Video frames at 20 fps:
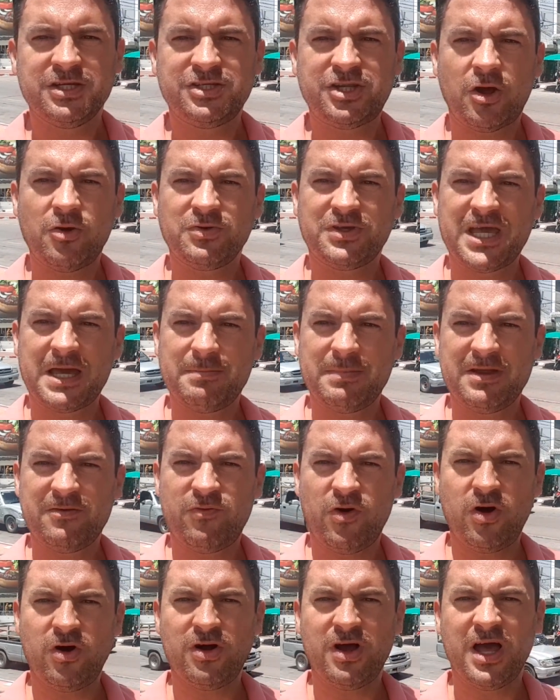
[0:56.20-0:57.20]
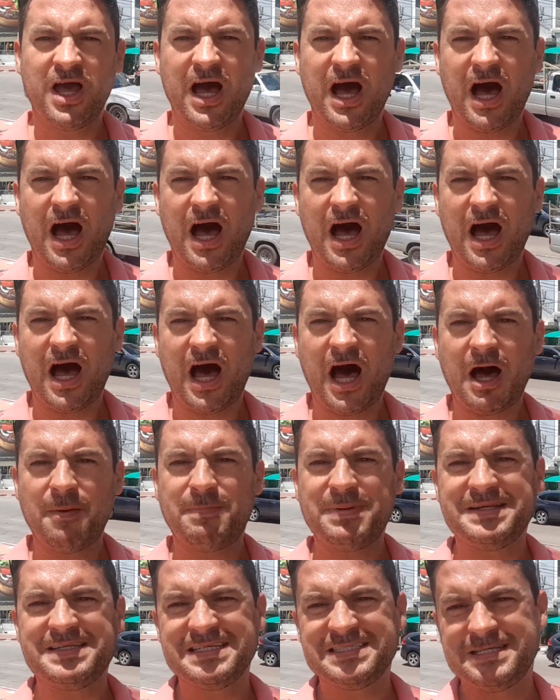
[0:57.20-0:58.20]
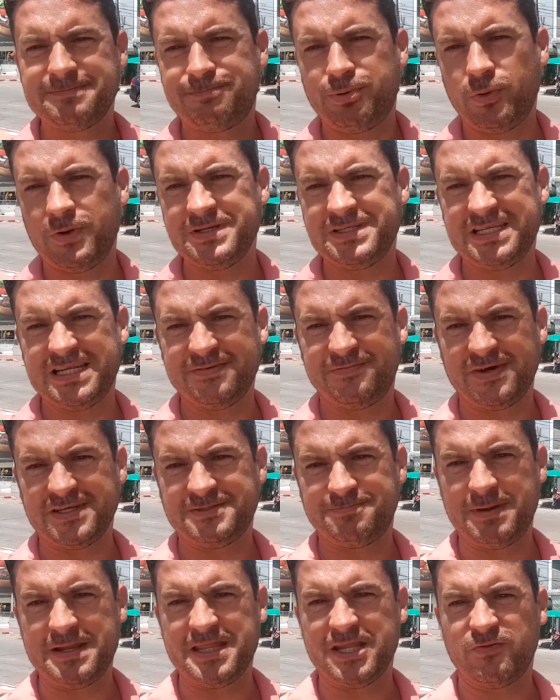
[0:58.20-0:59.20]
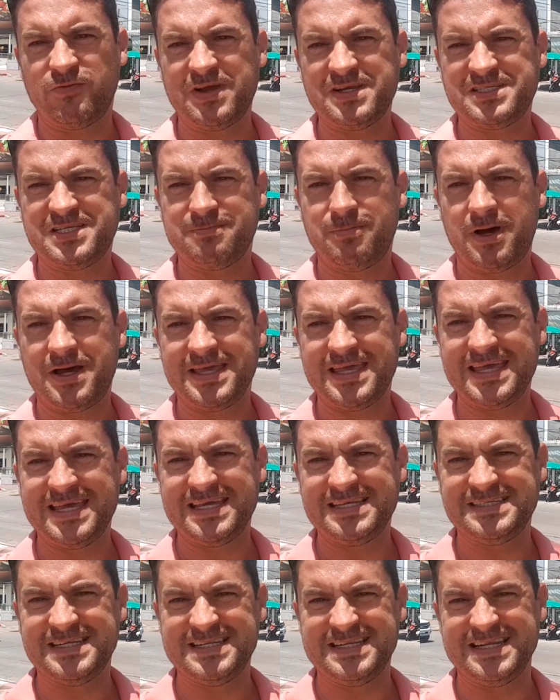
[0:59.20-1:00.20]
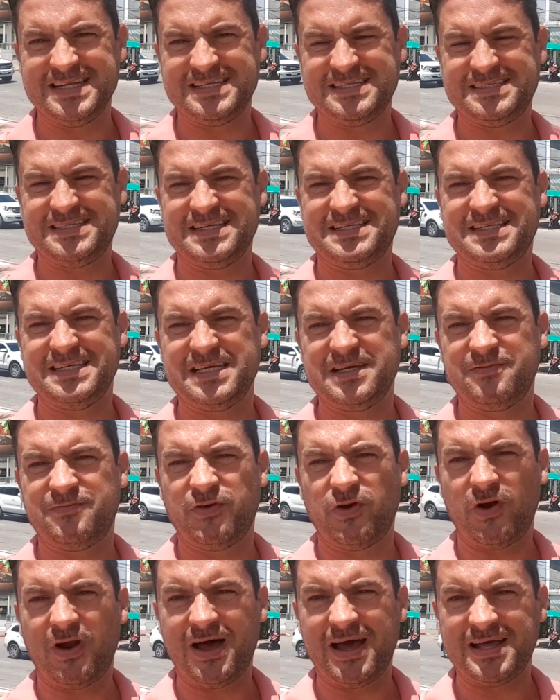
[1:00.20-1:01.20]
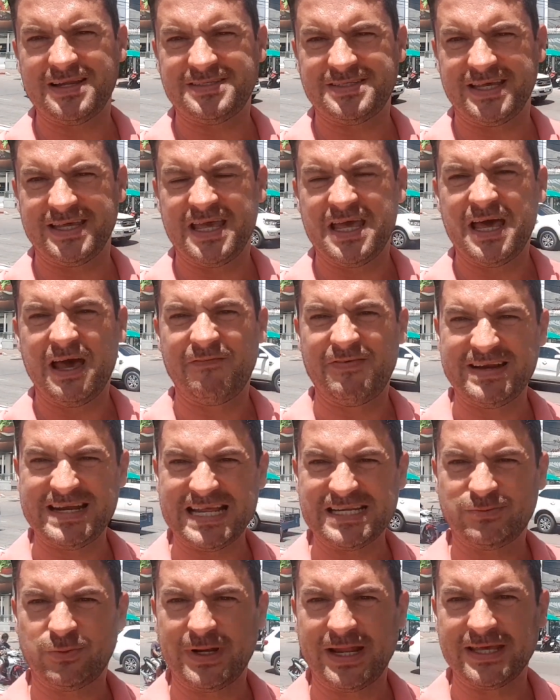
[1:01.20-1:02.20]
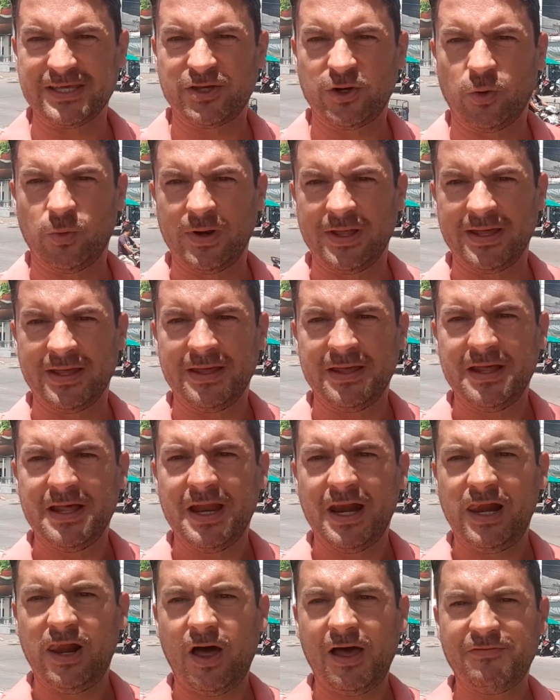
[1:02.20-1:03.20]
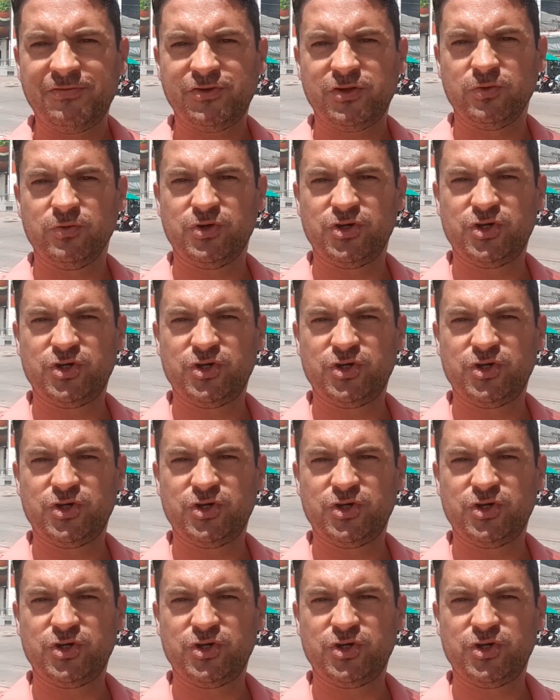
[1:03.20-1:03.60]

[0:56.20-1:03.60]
Don't get me wrong, I'd be disappointed if I spent the rest of my years in this city of variety. I think that's what they call it. Life's too